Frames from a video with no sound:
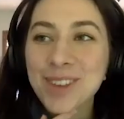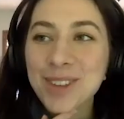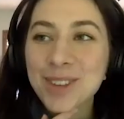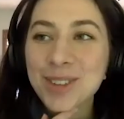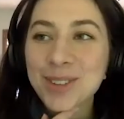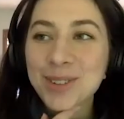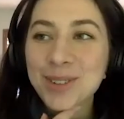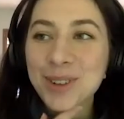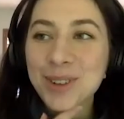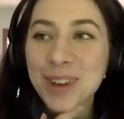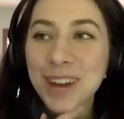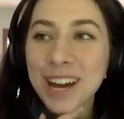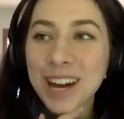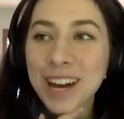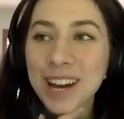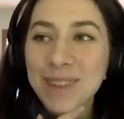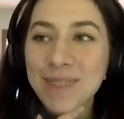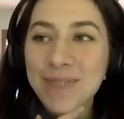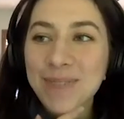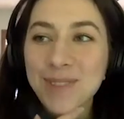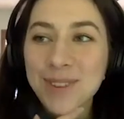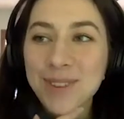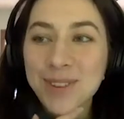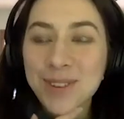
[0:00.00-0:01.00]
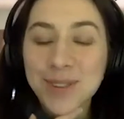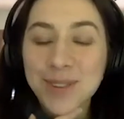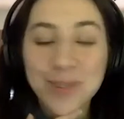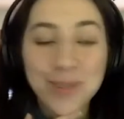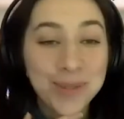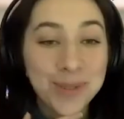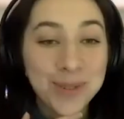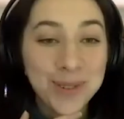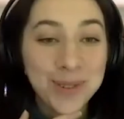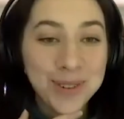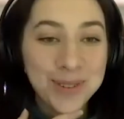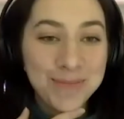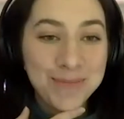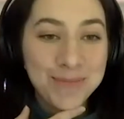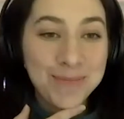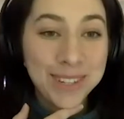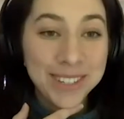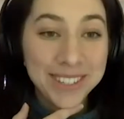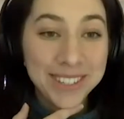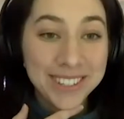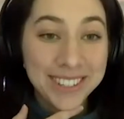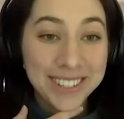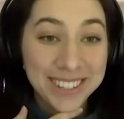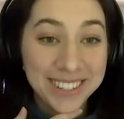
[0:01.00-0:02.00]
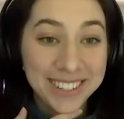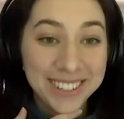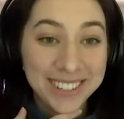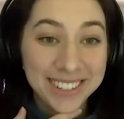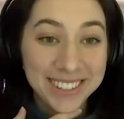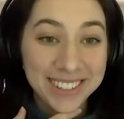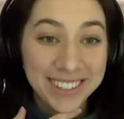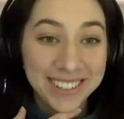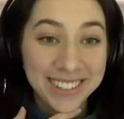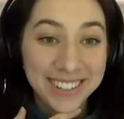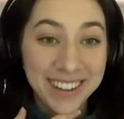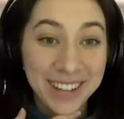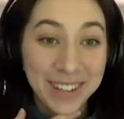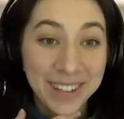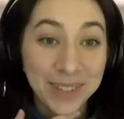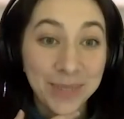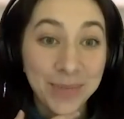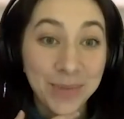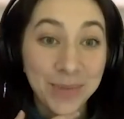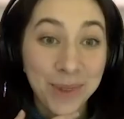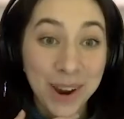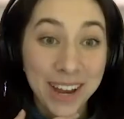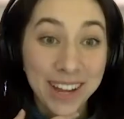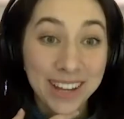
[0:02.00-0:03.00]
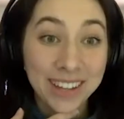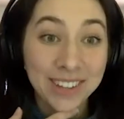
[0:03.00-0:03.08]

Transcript: You have your own business as well